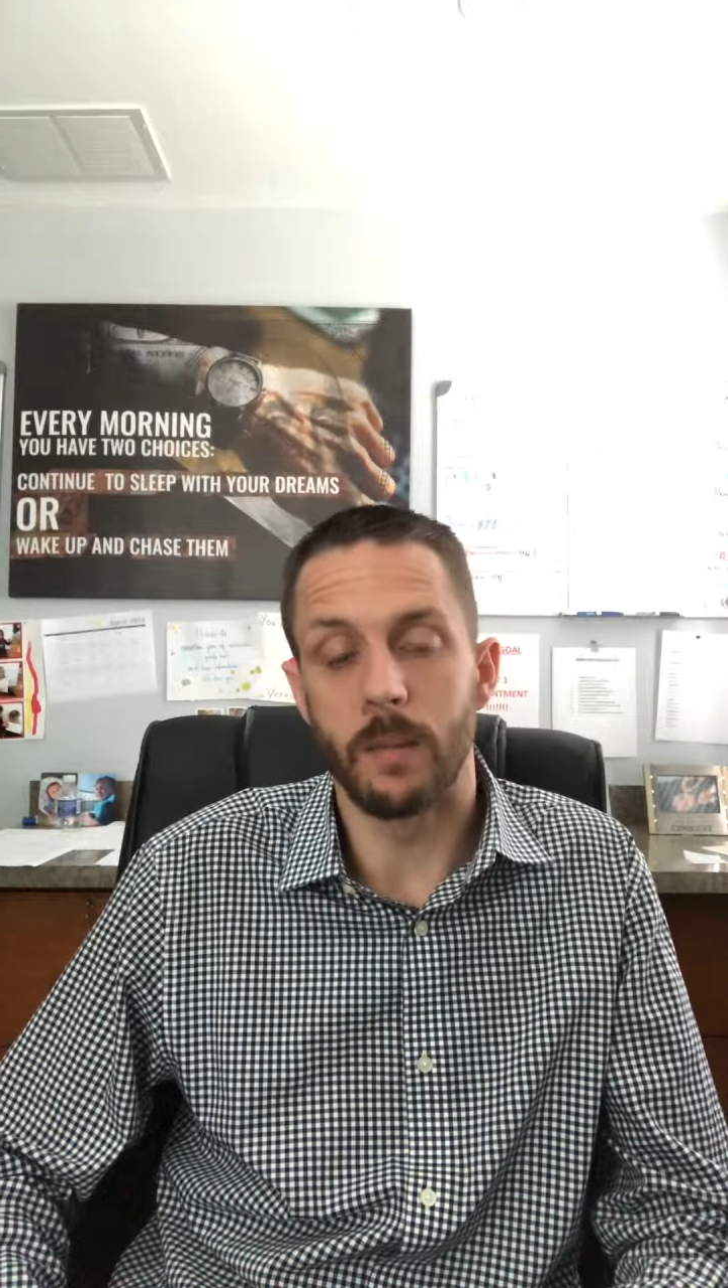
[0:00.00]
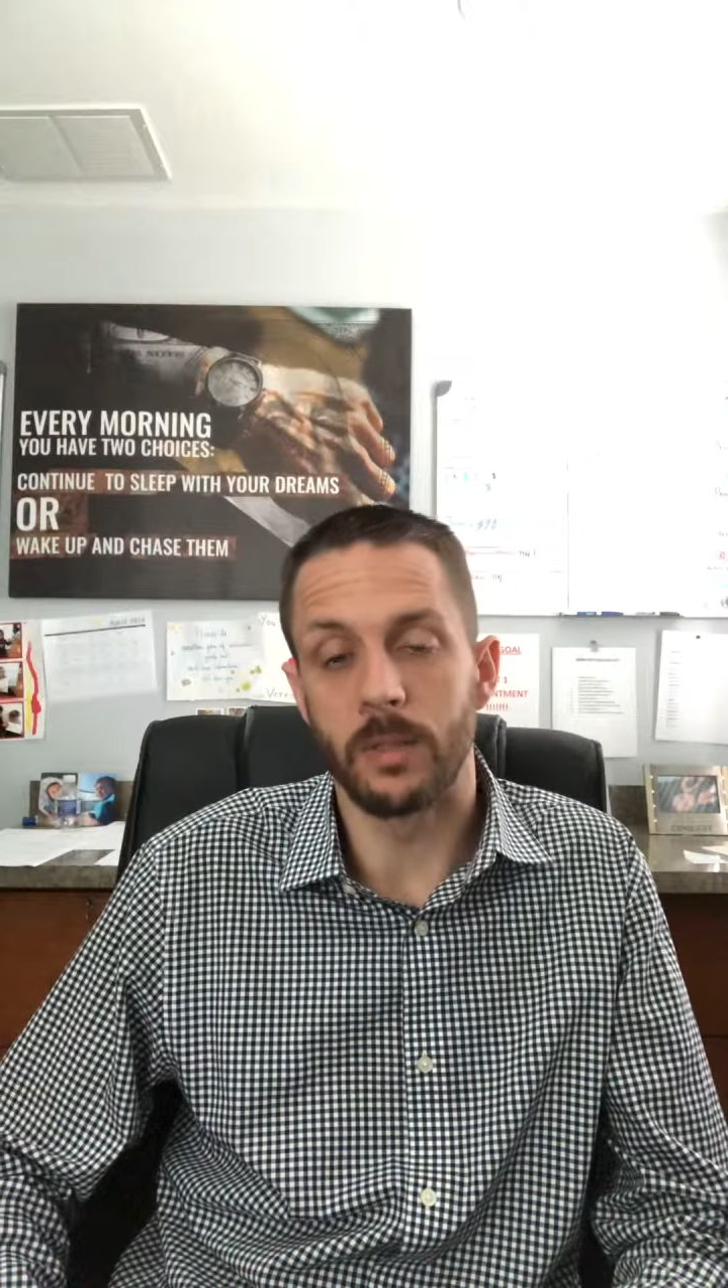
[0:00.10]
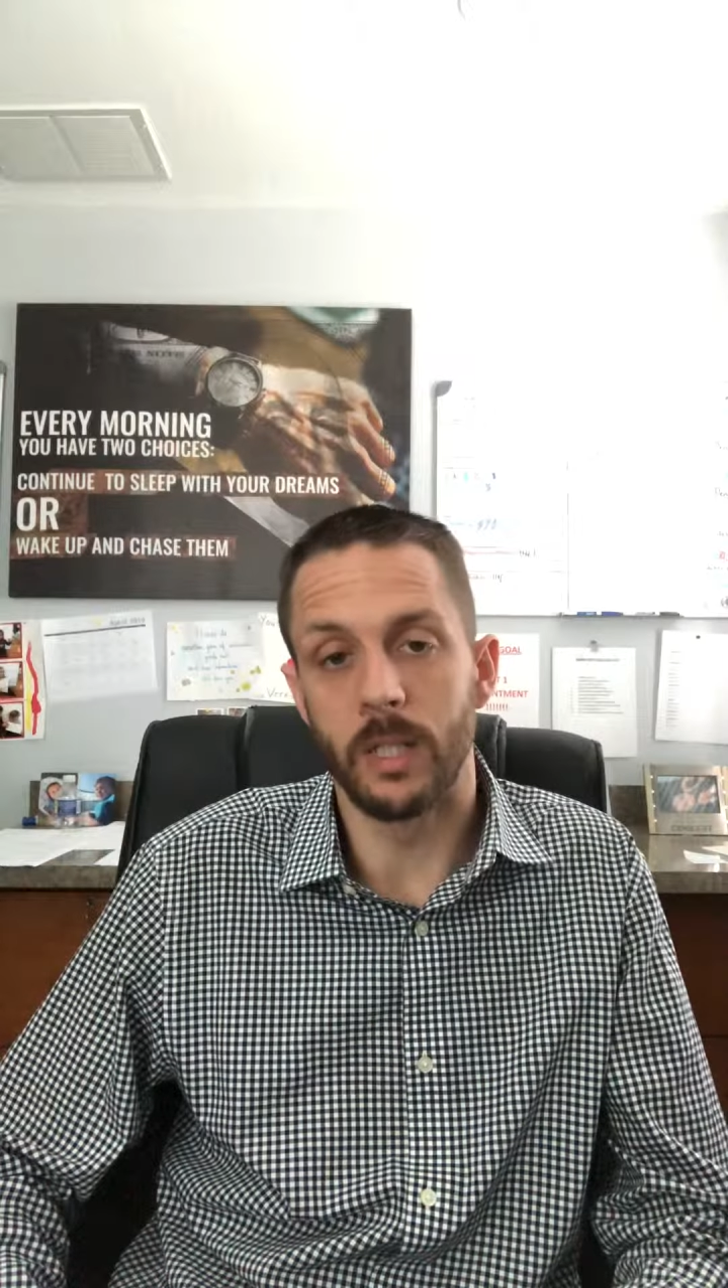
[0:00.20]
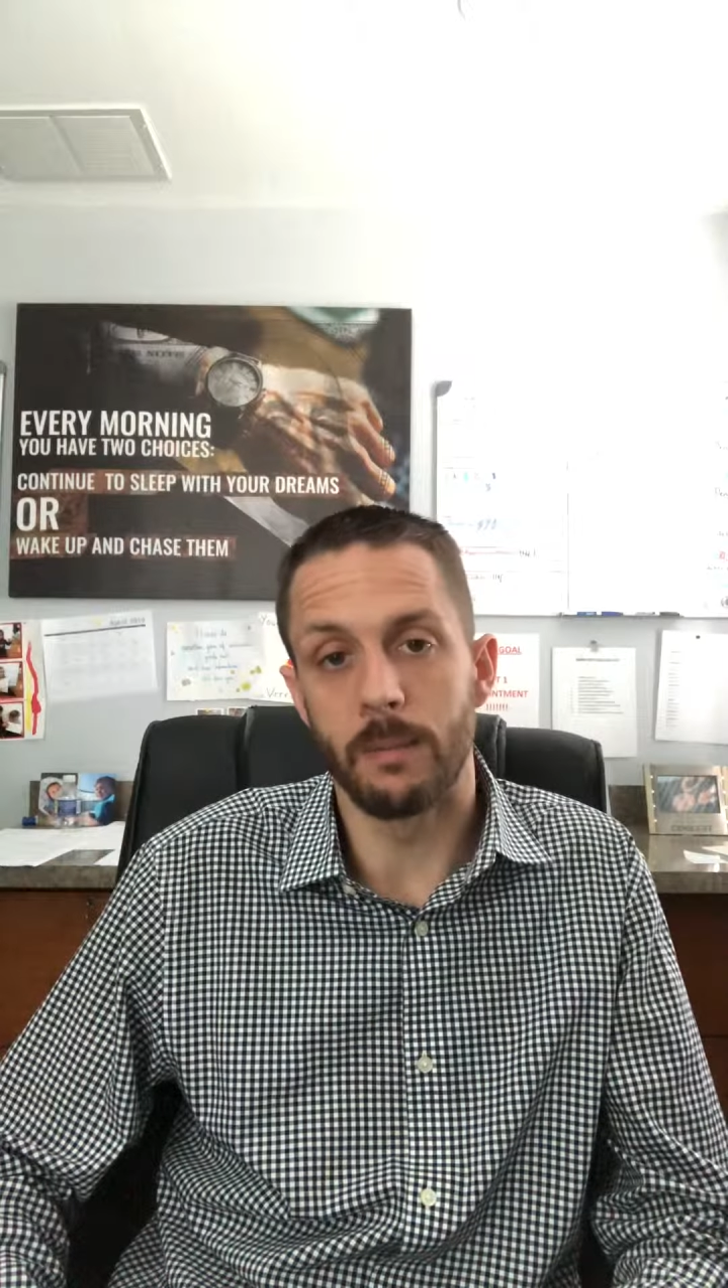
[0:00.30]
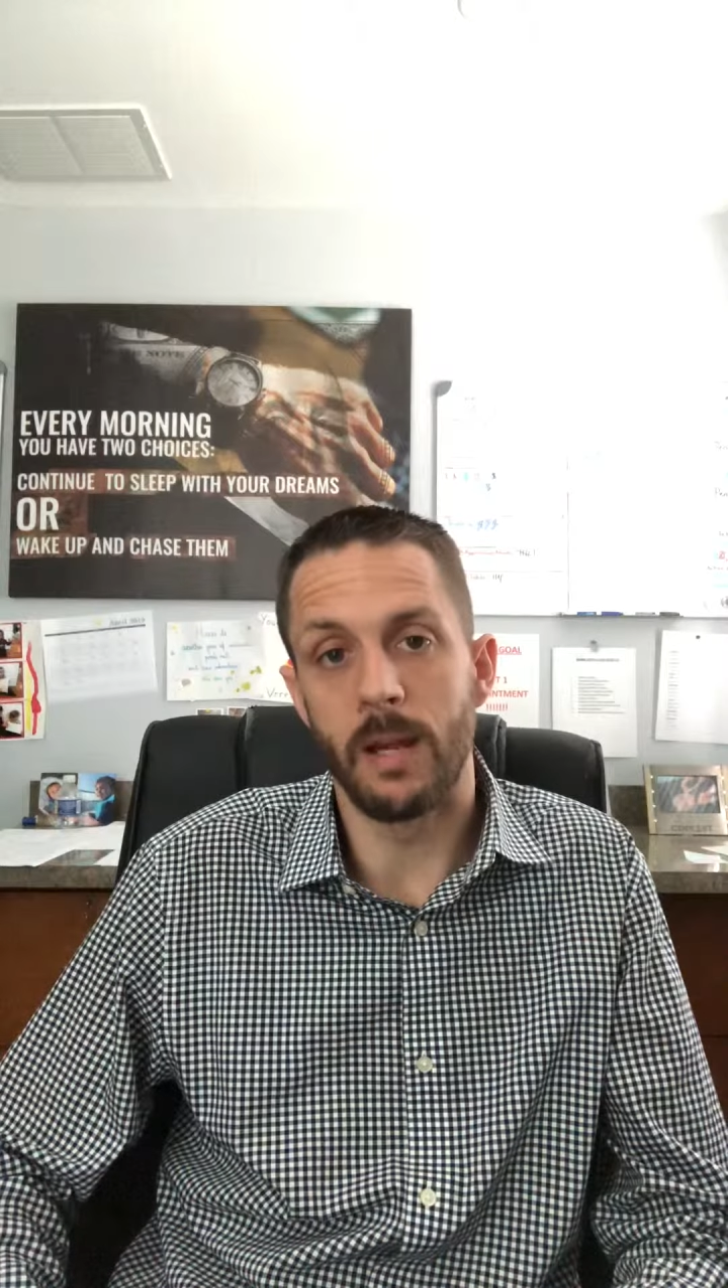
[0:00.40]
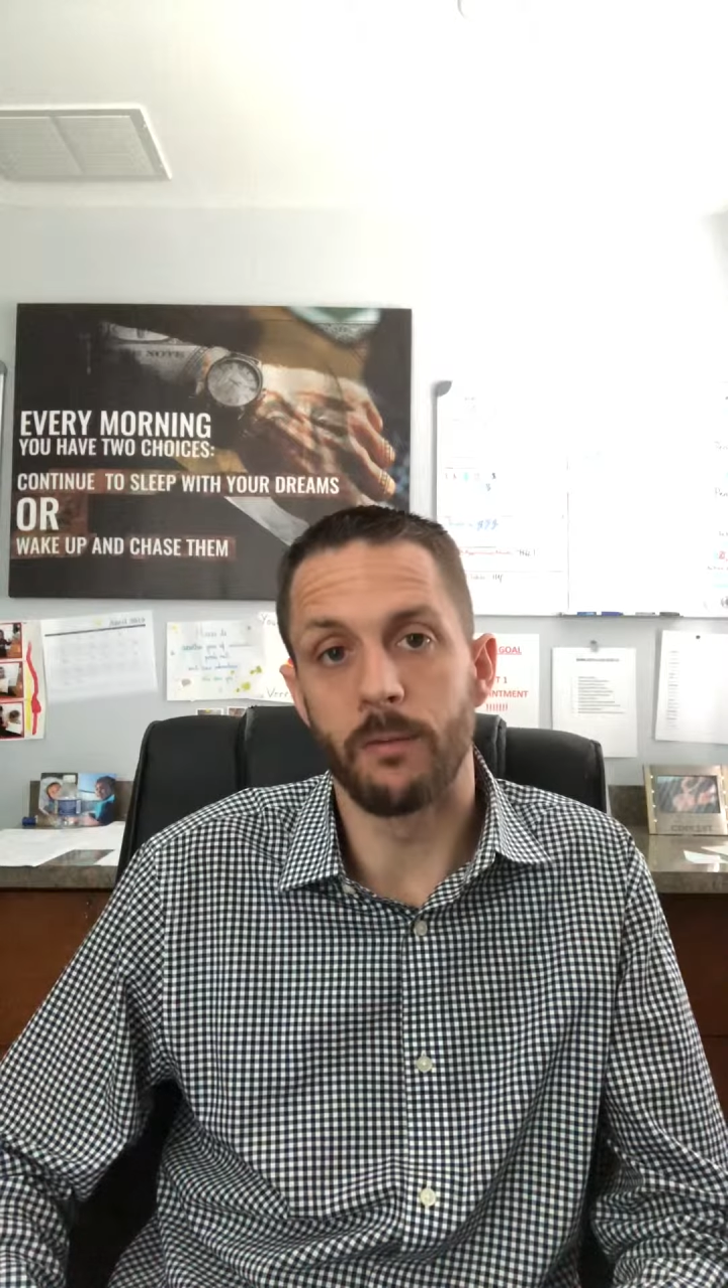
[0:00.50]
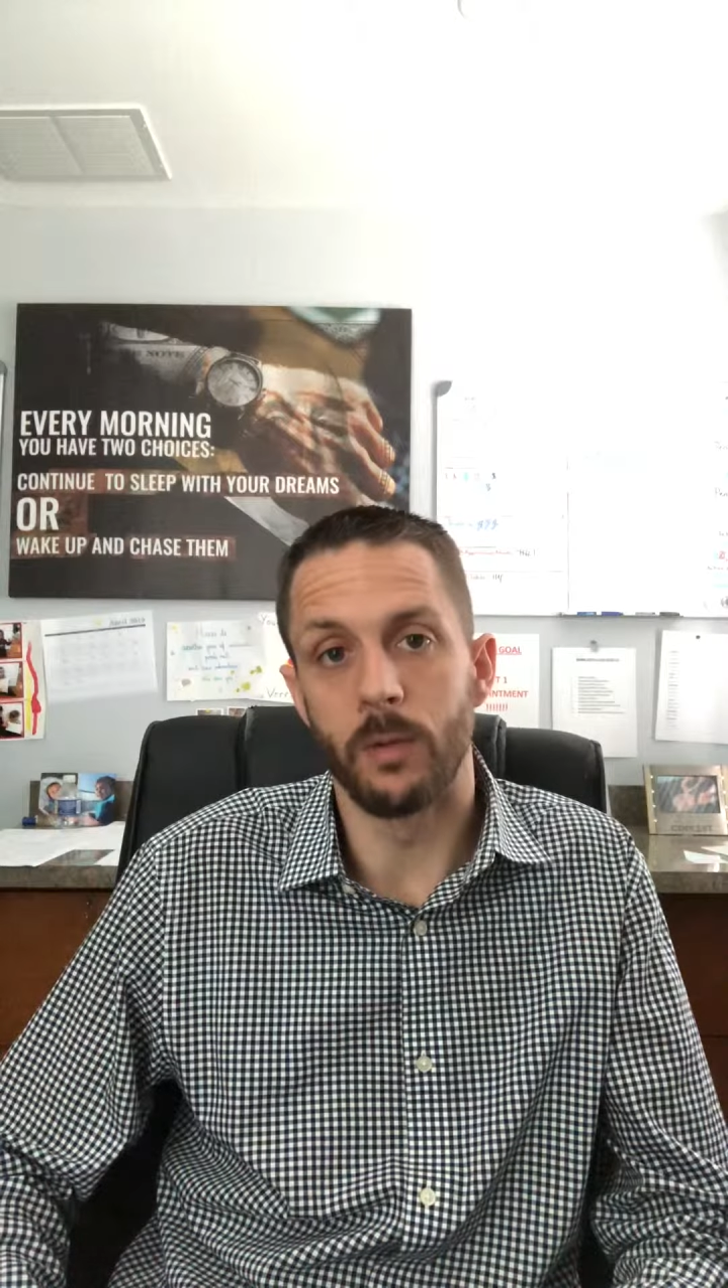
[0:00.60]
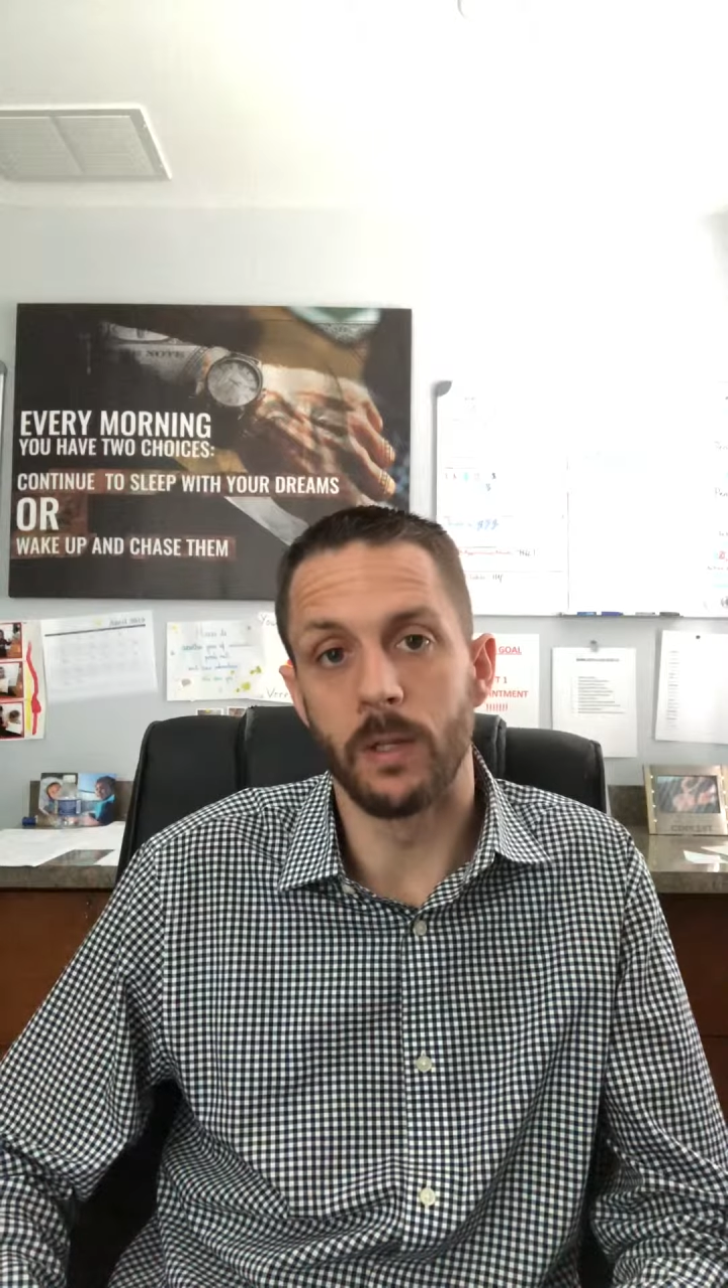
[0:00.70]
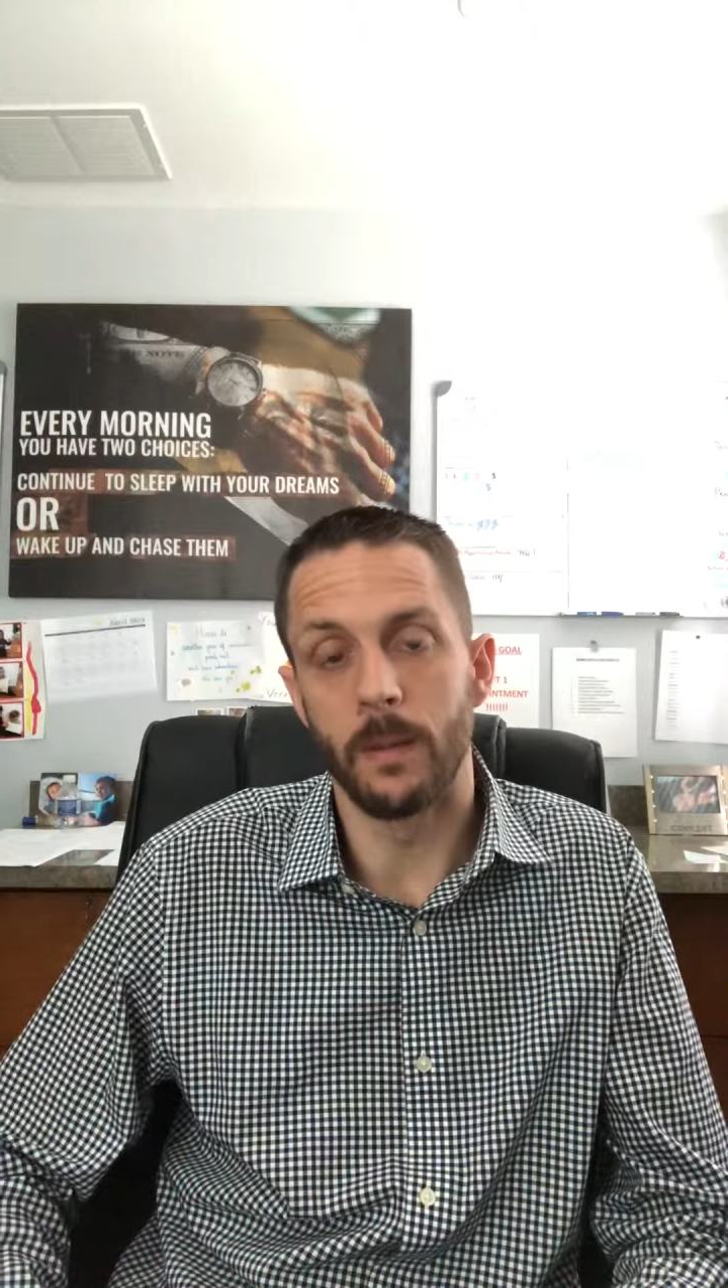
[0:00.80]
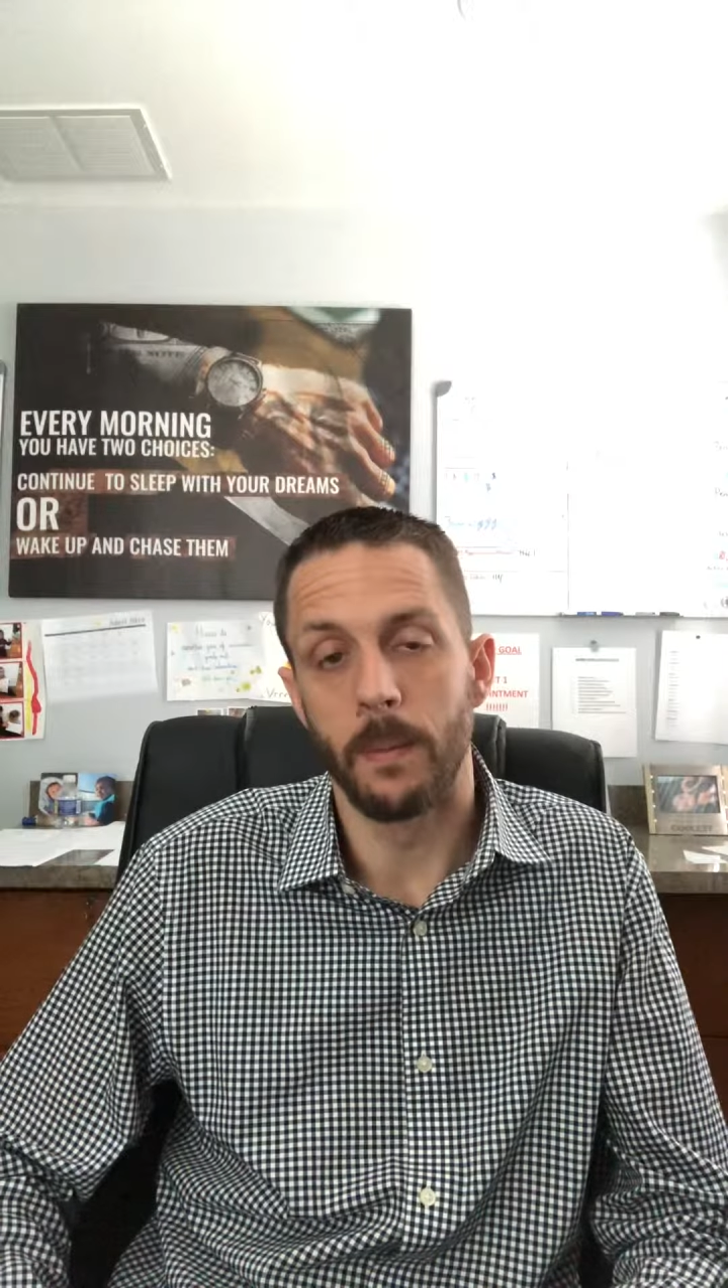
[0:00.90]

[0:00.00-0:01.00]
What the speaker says: cleaning them out for you.